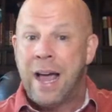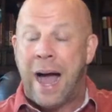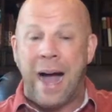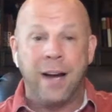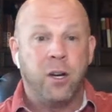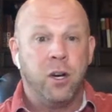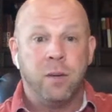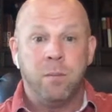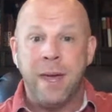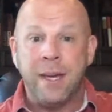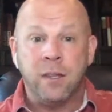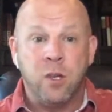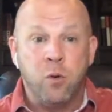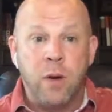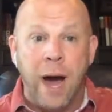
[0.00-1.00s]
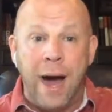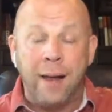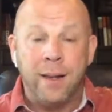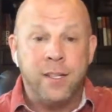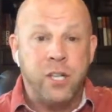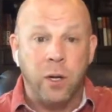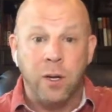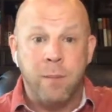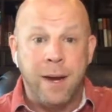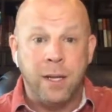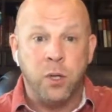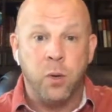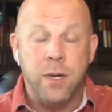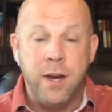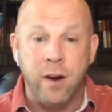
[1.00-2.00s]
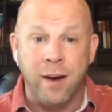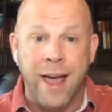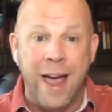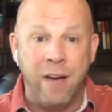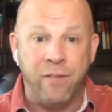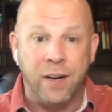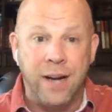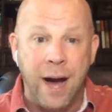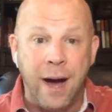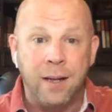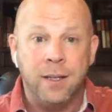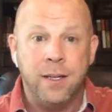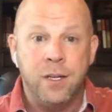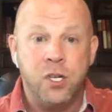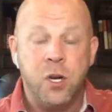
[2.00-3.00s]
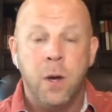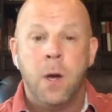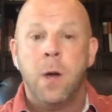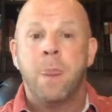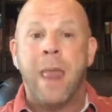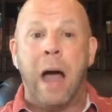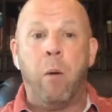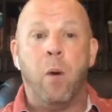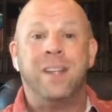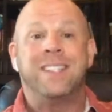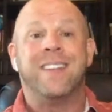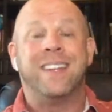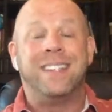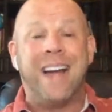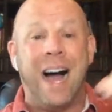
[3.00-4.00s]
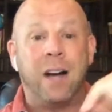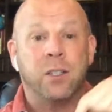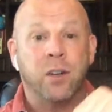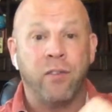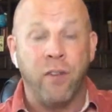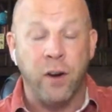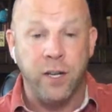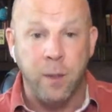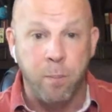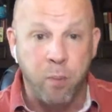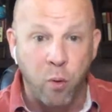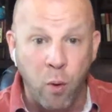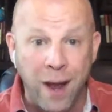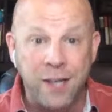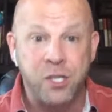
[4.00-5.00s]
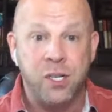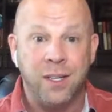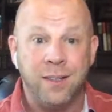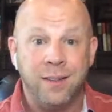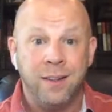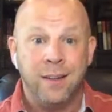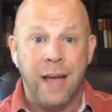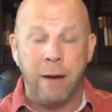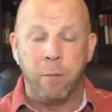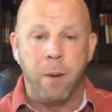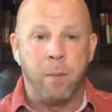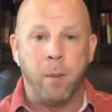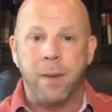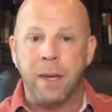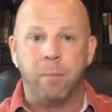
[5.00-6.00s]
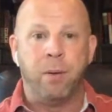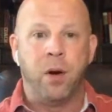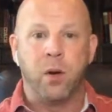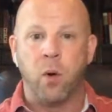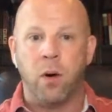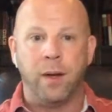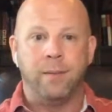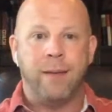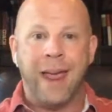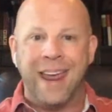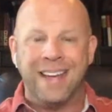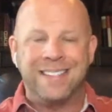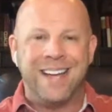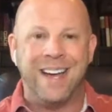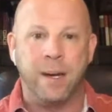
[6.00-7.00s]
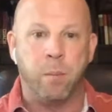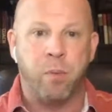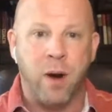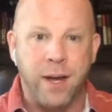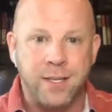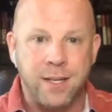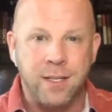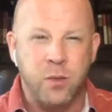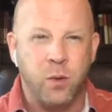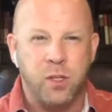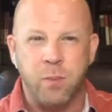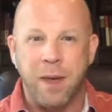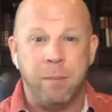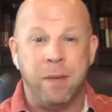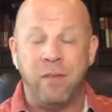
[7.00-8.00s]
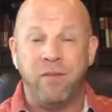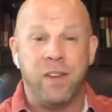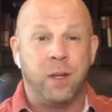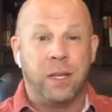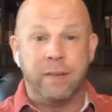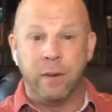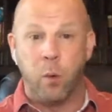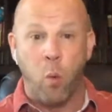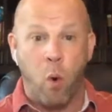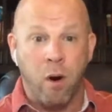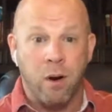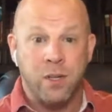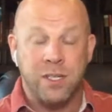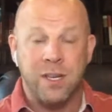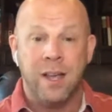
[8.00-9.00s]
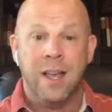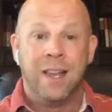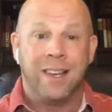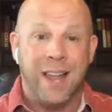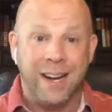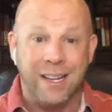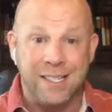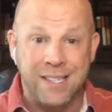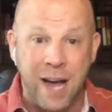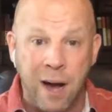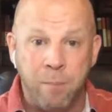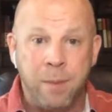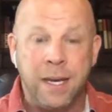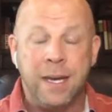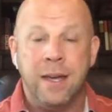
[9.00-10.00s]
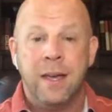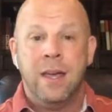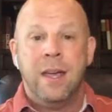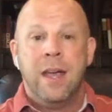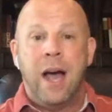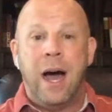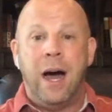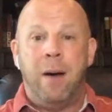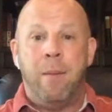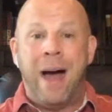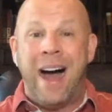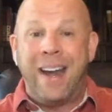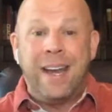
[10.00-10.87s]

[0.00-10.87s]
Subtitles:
I couldn't make it through college. I only made it through a year and a half of college. I went to the doctor for depression. I remember being put on antidepressants, which made me feel even worse, like a zombie. I